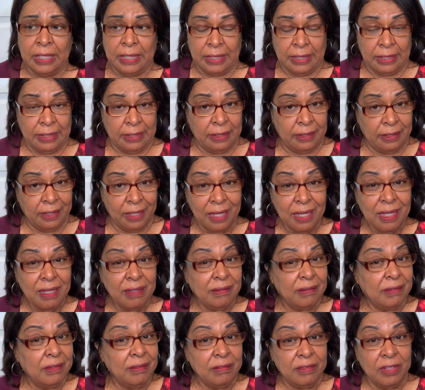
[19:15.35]

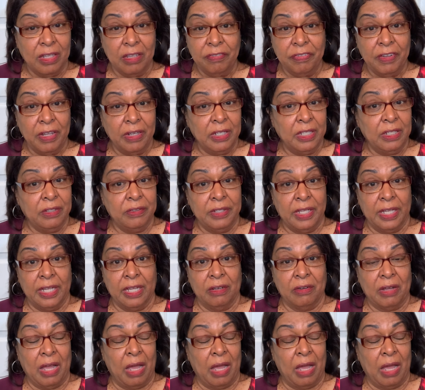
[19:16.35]
Yes, it's tough out here now.